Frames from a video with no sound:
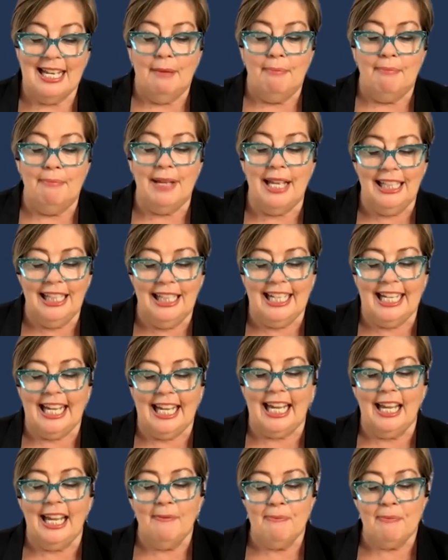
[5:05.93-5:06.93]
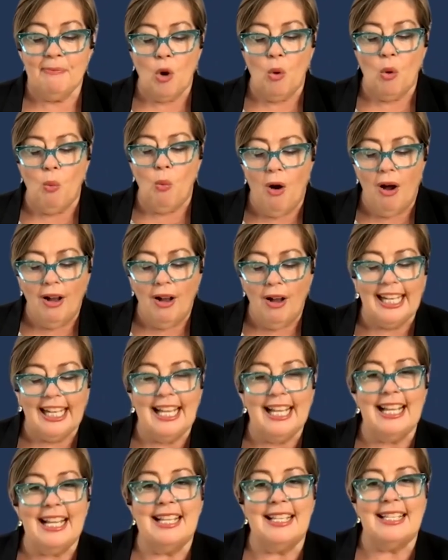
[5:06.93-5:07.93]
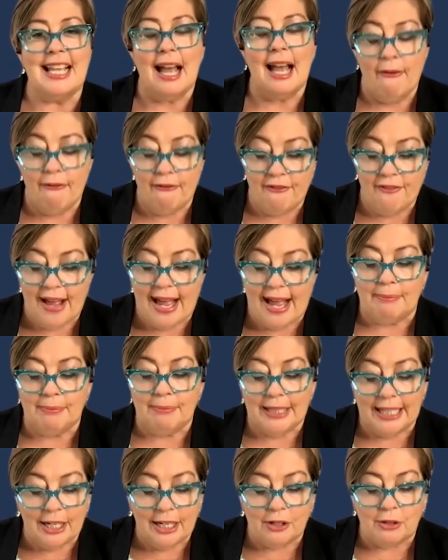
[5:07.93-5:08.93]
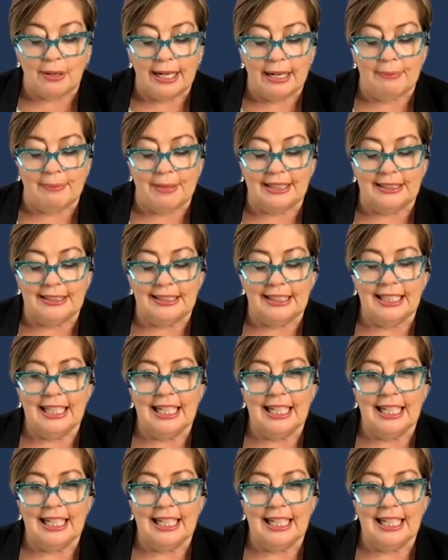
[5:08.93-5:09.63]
Melanie, What is a family agreement